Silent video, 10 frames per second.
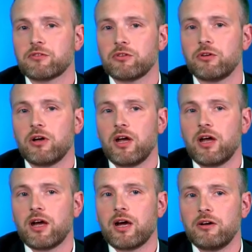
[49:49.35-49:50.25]
So
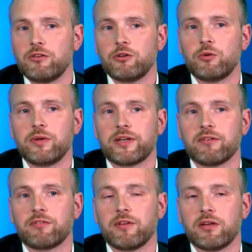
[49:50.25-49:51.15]
how do we
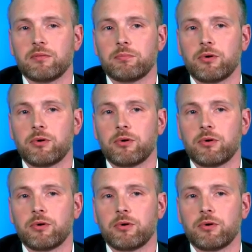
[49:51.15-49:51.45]
give the